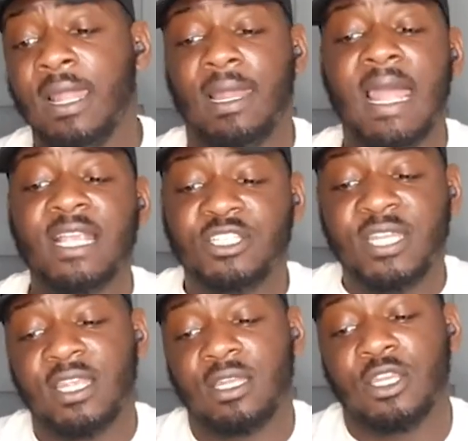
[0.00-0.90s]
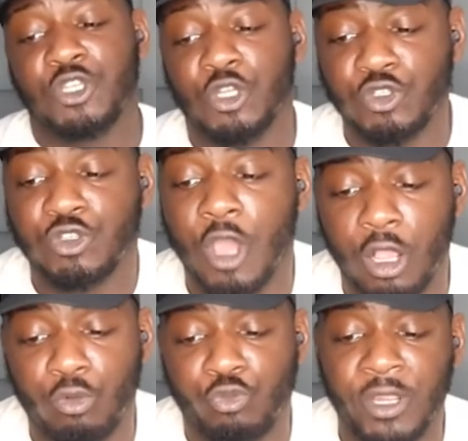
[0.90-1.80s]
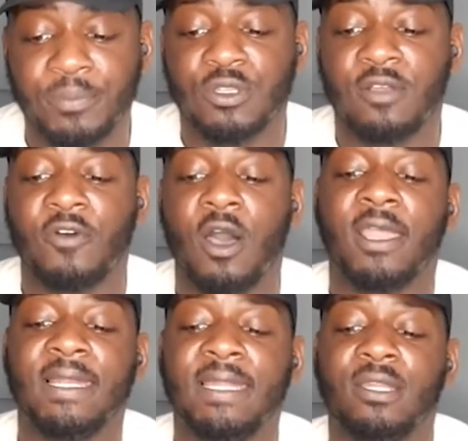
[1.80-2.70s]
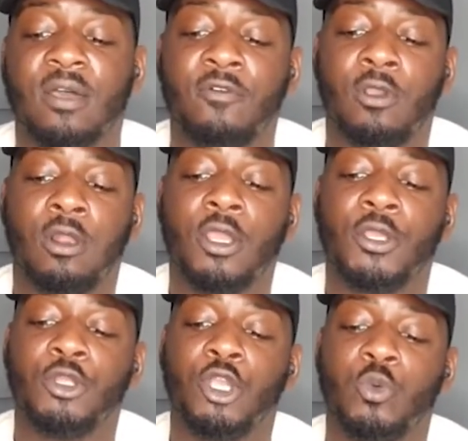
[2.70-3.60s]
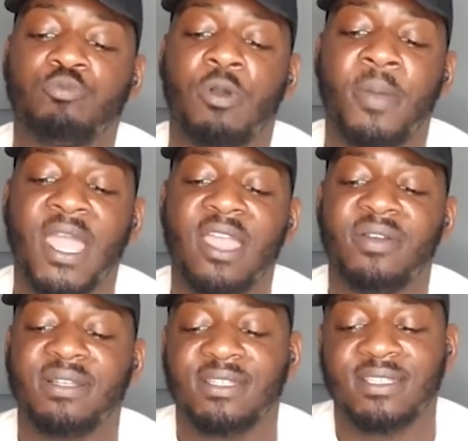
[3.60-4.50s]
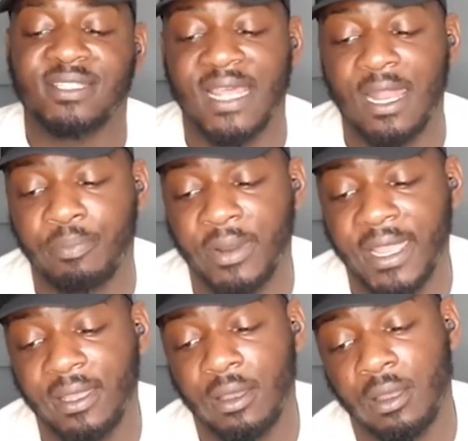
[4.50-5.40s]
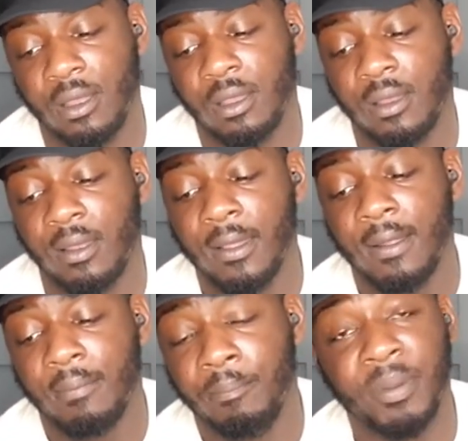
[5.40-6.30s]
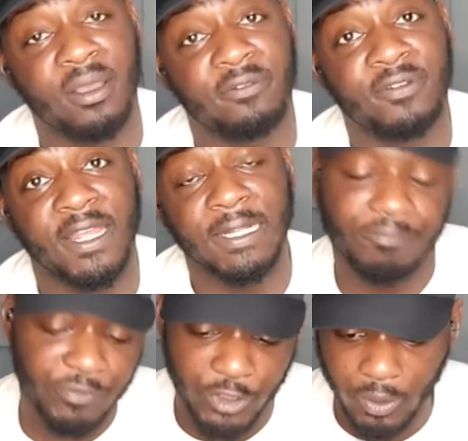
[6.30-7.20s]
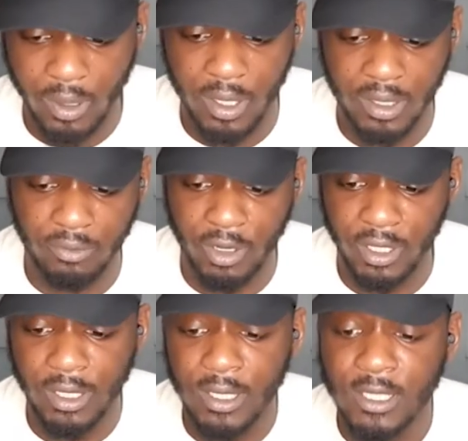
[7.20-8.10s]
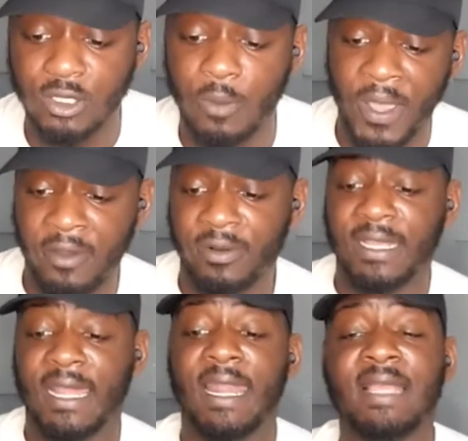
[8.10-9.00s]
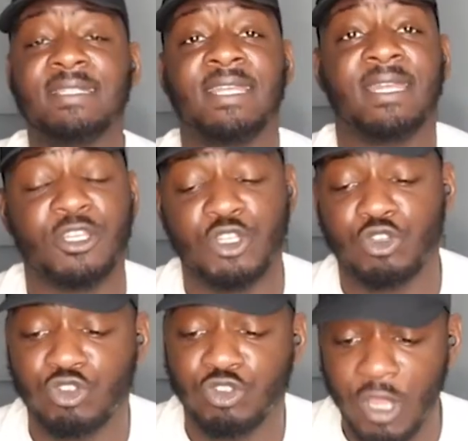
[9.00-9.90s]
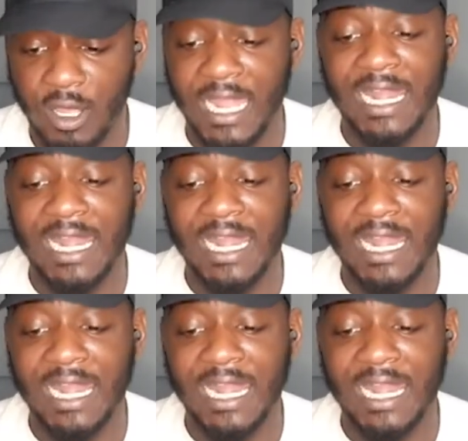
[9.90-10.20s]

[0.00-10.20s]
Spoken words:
Lash technician's dog rips off eyelid of client who was preparing to celebrate her birthday. You heard it right. So apparently a lash technician's dog